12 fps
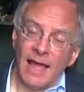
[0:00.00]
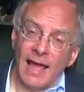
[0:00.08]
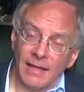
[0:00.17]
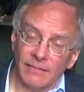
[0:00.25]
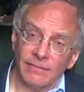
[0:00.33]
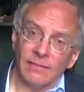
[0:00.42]

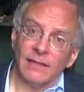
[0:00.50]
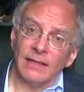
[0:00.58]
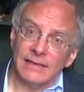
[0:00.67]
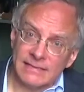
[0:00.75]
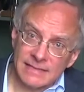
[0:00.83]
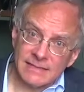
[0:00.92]
And
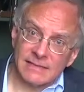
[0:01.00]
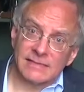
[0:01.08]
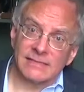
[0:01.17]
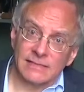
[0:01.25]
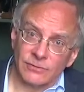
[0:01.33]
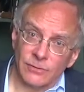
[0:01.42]
he did
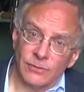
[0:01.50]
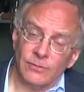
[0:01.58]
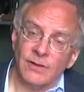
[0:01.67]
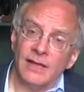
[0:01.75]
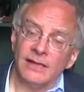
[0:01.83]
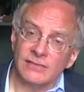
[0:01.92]
this
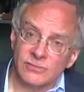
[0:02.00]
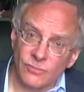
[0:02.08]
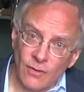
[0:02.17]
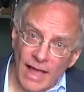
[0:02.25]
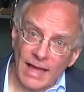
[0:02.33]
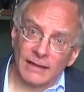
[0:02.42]
through his
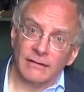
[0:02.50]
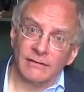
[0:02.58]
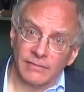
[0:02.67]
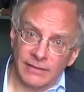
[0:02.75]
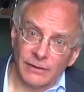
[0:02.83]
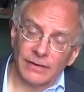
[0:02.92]
grand
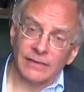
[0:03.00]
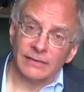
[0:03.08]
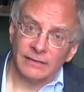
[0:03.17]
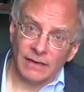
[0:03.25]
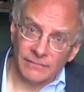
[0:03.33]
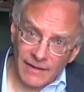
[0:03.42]
theory
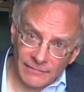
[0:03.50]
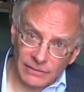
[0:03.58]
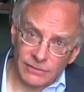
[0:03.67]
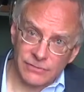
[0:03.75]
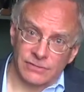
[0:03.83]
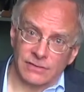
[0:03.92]
of
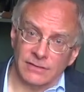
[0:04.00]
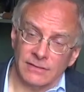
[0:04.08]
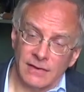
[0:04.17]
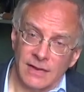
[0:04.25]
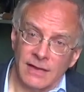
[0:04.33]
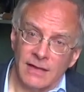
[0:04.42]
evolution.
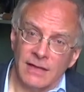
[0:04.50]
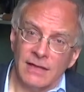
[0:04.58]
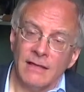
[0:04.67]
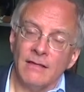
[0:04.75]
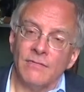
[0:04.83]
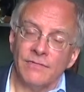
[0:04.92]

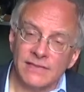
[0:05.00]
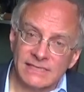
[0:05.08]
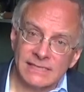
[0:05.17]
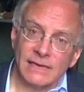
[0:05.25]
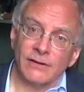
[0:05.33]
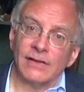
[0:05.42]
This
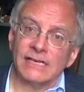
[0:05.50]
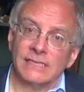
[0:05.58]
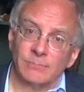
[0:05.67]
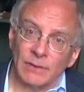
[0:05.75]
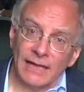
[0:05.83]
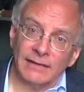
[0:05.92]
theory
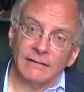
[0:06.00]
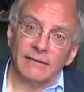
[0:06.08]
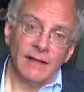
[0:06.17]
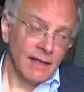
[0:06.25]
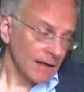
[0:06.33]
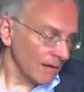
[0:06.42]
explained
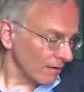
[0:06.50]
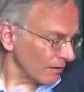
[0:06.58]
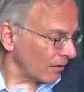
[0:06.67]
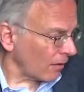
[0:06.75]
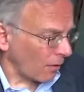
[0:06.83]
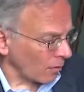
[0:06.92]

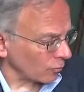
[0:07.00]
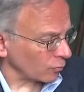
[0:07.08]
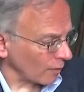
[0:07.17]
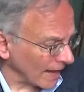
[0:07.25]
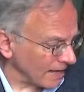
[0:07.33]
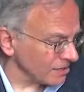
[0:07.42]
a whole
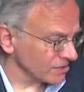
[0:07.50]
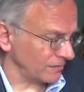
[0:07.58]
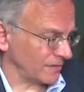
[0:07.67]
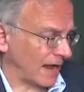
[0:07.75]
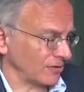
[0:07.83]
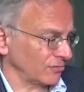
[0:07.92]
range of
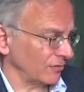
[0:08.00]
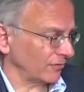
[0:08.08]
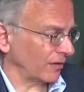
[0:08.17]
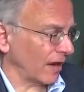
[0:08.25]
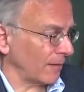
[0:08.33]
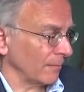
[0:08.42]
natural
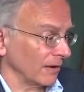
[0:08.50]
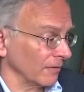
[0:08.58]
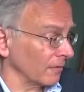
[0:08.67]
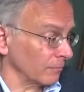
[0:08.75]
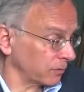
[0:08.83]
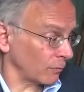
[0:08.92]
phenomena,
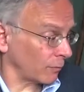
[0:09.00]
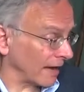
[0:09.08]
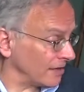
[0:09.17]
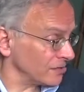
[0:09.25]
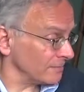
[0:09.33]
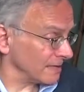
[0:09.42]
the
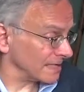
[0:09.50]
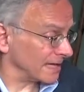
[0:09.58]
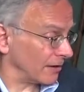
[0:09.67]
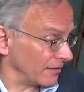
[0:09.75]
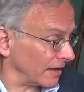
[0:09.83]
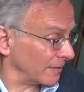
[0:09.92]
range of
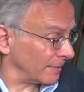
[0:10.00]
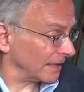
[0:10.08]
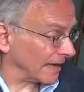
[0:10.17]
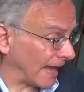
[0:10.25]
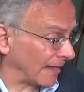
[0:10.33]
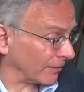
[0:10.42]
material that he'd been
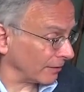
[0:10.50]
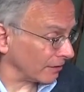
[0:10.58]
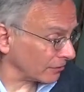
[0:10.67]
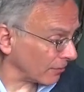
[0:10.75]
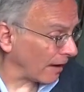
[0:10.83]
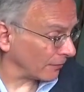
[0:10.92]
gathering
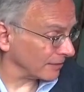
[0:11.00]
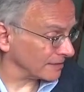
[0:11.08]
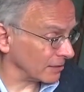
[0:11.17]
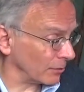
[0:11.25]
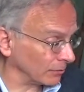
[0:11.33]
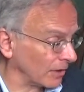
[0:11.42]
throughout
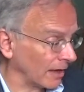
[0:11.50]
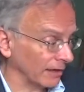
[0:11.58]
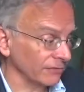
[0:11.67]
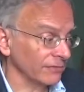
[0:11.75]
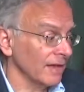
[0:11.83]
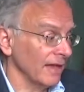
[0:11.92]
his whole
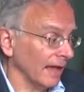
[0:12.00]
life.